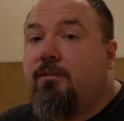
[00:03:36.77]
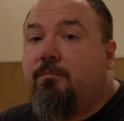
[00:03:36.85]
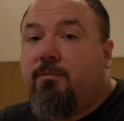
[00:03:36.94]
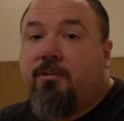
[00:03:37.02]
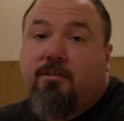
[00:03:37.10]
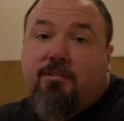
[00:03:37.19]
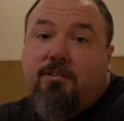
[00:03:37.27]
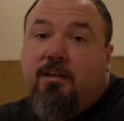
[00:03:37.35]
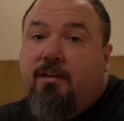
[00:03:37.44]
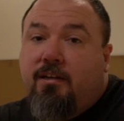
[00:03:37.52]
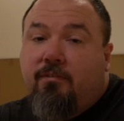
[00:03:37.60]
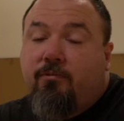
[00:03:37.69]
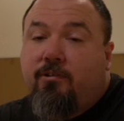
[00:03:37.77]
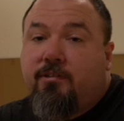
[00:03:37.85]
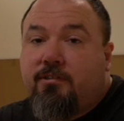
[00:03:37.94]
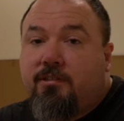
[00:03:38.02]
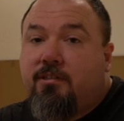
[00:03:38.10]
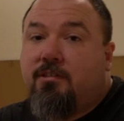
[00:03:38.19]
because I never
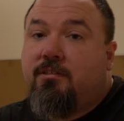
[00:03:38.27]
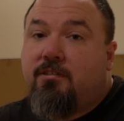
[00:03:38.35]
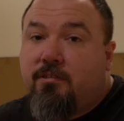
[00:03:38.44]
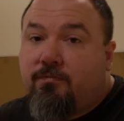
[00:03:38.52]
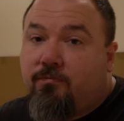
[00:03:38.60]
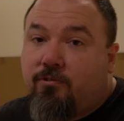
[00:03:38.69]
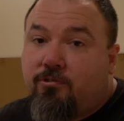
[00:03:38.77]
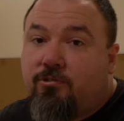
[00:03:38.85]
exceeded the full